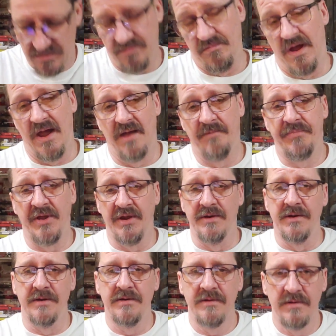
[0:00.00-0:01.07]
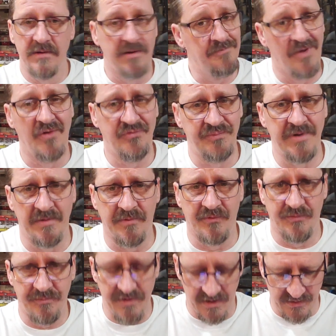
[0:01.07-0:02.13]
in my opinion, in most
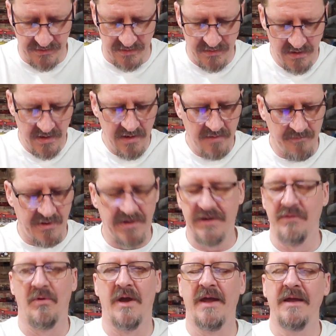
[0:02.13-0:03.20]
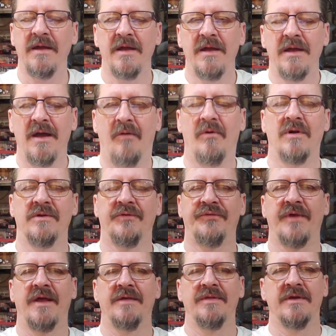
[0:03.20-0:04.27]
people's opinion. But anyway, I wanted to
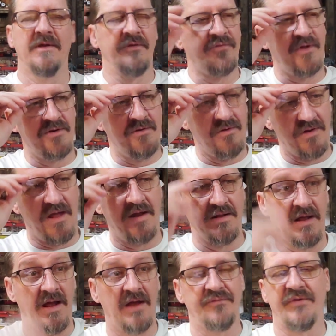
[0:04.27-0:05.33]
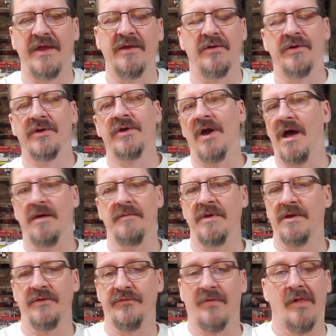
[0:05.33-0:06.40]
say this. I know a lot of guys ain't going to comment
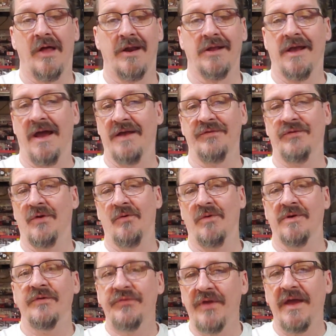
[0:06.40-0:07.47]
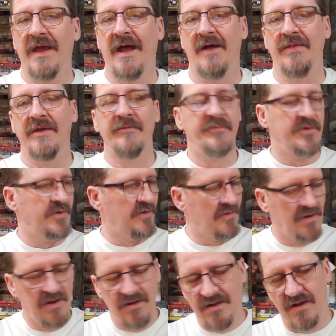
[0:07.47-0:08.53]
because a lot of guys don't want to say how they feel.
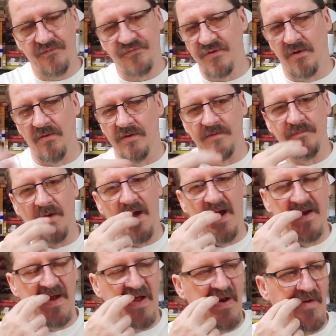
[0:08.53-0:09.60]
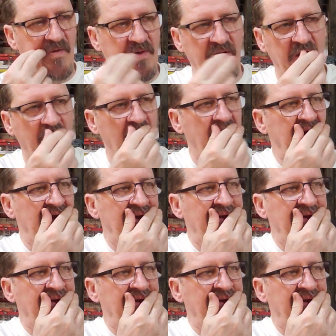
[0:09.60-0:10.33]
That's totally fine. I don't care.